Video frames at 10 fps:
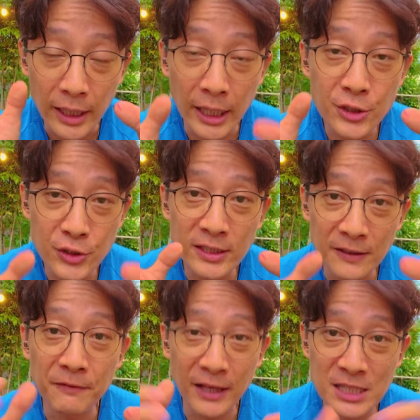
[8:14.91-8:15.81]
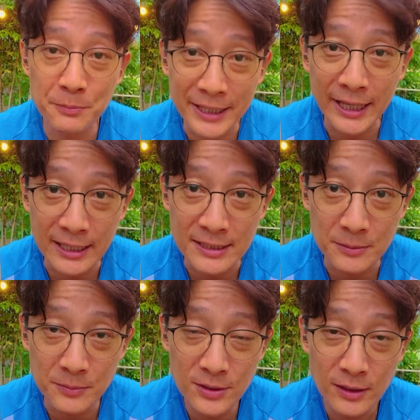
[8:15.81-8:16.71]
aging defense
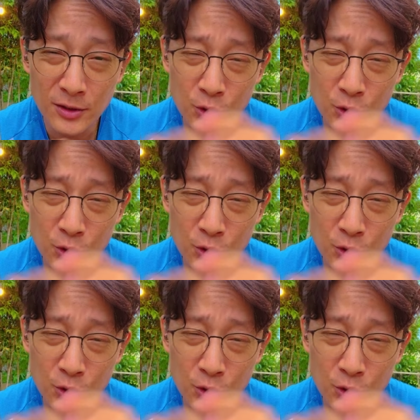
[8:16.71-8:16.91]
mechanisms.